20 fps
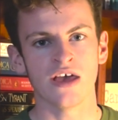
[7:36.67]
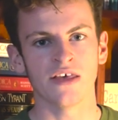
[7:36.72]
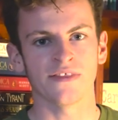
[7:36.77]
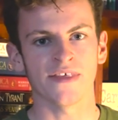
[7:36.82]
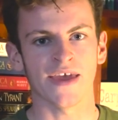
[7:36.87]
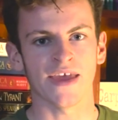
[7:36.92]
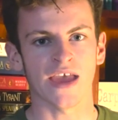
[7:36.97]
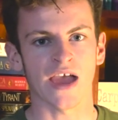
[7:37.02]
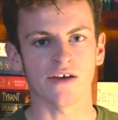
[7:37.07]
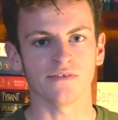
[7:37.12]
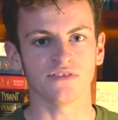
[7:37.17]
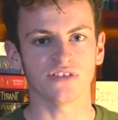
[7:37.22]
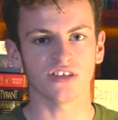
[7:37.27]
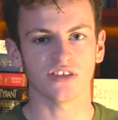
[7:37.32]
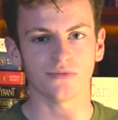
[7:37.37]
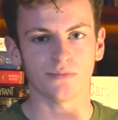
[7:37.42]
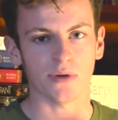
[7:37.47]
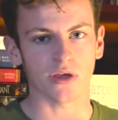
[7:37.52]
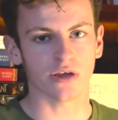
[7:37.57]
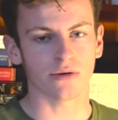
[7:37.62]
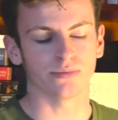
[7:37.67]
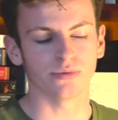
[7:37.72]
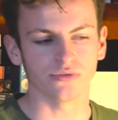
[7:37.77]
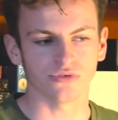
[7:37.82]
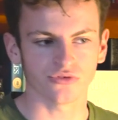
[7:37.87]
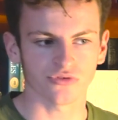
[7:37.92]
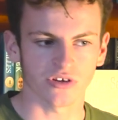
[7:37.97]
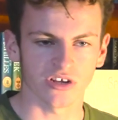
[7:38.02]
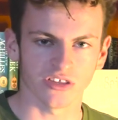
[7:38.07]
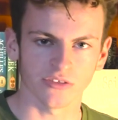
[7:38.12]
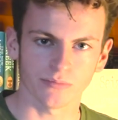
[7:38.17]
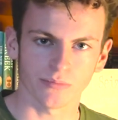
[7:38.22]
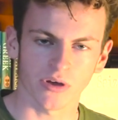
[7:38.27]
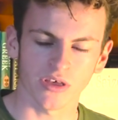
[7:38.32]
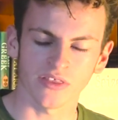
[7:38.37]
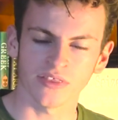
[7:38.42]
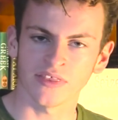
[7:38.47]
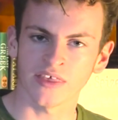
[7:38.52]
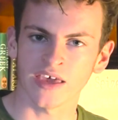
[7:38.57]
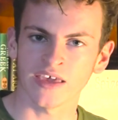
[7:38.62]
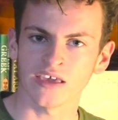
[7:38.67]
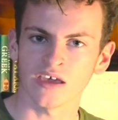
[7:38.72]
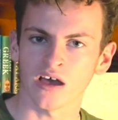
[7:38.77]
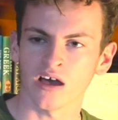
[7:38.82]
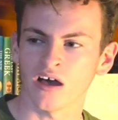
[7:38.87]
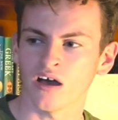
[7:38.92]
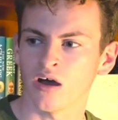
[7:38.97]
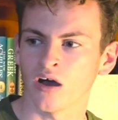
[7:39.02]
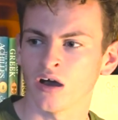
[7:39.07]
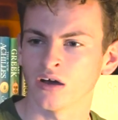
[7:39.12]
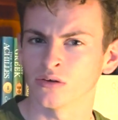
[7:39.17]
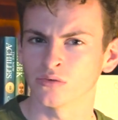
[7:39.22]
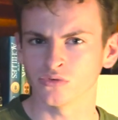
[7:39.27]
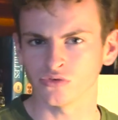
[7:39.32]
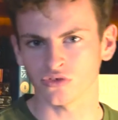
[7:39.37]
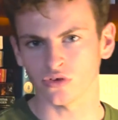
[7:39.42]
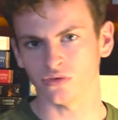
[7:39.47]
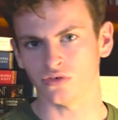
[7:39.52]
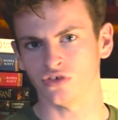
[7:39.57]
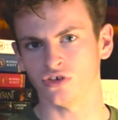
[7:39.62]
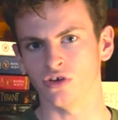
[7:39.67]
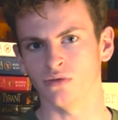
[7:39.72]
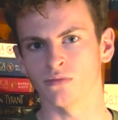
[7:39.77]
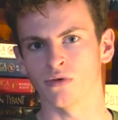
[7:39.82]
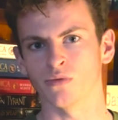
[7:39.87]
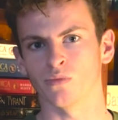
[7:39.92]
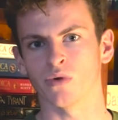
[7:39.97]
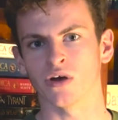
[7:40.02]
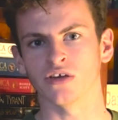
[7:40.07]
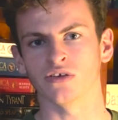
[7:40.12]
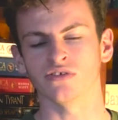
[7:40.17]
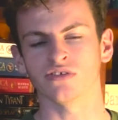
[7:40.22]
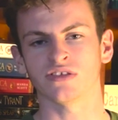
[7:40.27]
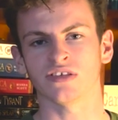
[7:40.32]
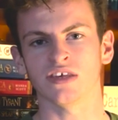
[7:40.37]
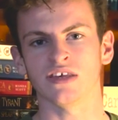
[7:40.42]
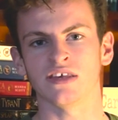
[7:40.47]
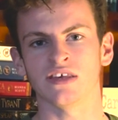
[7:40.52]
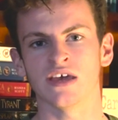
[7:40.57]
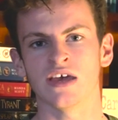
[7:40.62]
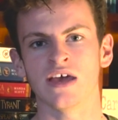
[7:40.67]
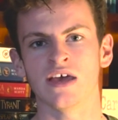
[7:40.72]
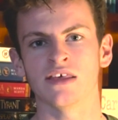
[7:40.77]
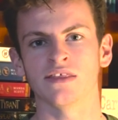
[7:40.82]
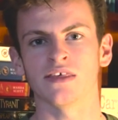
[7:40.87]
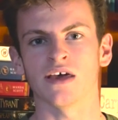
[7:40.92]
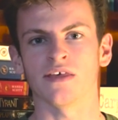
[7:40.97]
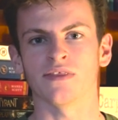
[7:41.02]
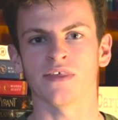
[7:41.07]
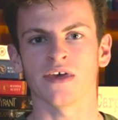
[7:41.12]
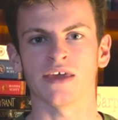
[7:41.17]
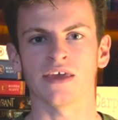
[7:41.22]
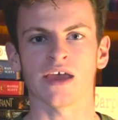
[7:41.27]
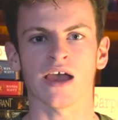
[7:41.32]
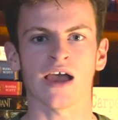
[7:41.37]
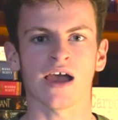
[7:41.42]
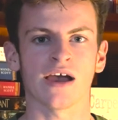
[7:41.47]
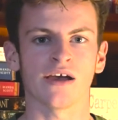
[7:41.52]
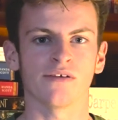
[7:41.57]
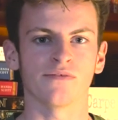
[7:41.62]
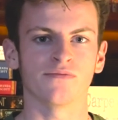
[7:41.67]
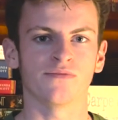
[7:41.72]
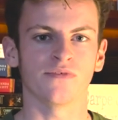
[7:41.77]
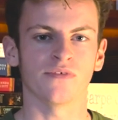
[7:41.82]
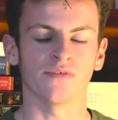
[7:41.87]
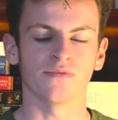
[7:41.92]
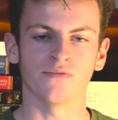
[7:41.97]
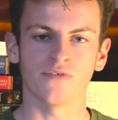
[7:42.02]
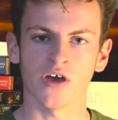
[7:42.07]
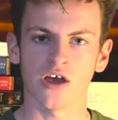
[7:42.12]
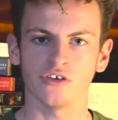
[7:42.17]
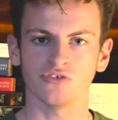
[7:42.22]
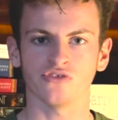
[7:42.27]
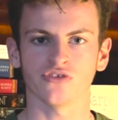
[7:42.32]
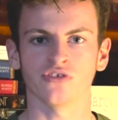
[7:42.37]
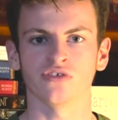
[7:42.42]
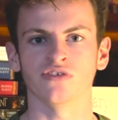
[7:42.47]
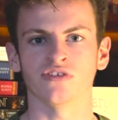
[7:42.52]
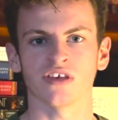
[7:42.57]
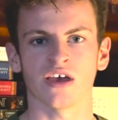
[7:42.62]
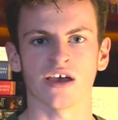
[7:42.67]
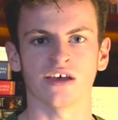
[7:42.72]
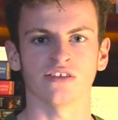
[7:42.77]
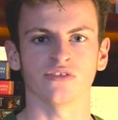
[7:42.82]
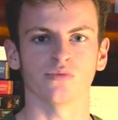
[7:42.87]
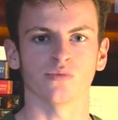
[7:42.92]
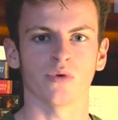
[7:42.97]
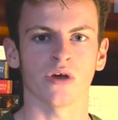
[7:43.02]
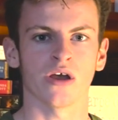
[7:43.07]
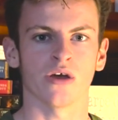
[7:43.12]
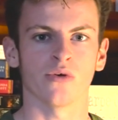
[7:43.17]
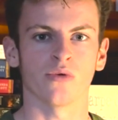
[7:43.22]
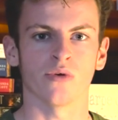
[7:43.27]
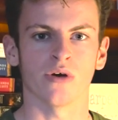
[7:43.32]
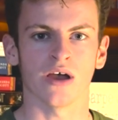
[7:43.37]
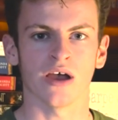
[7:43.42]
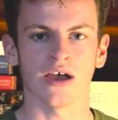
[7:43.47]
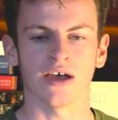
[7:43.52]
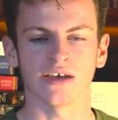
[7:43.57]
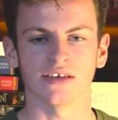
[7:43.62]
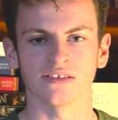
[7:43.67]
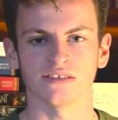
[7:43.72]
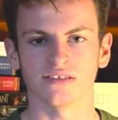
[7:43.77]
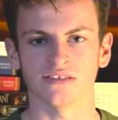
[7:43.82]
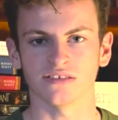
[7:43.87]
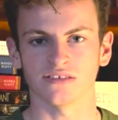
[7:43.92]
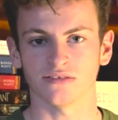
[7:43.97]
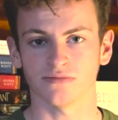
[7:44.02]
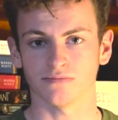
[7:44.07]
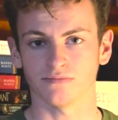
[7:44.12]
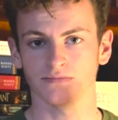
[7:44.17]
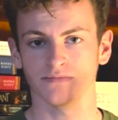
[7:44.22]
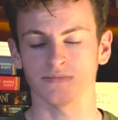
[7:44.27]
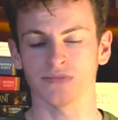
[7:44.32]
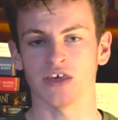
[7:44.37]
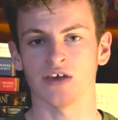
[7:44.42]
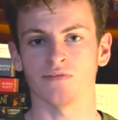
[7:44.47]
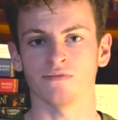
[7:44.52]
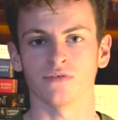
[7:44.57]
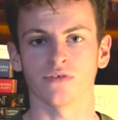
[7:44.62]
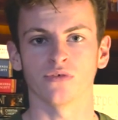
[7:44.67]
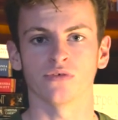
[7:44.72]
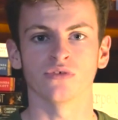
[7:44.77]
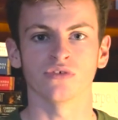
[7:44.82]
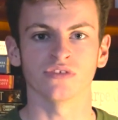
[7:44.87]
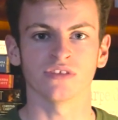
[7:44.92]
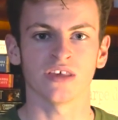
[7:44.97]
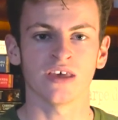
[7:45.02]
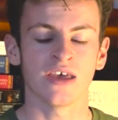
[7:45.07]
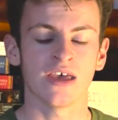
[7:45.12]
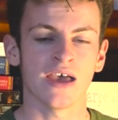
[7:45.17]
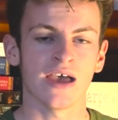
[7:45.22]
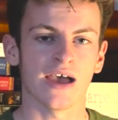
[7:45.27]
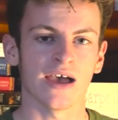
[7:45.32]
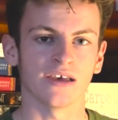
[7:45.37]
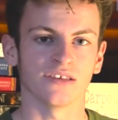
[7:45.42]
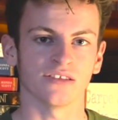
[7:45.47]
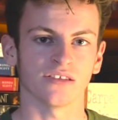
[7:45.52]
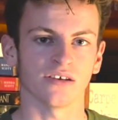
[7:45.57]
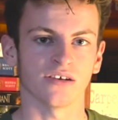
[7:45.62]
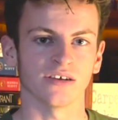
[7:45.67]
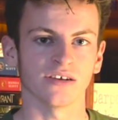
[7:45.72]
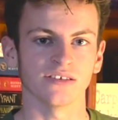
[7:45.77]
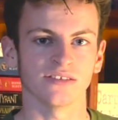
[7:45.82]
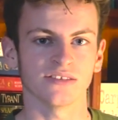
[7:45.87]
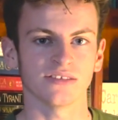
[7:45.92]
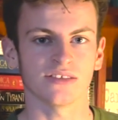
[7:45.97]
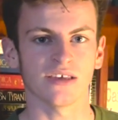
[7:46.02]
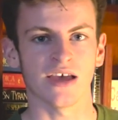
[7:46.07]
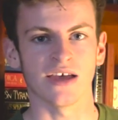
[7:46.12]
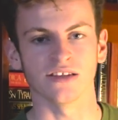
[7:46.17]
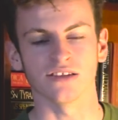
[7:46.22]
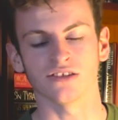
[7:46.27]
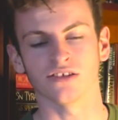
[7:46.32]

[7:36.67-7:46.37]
they have despicable traits, but they are also human, where you see that they have virtues as well as their flaws, as I said.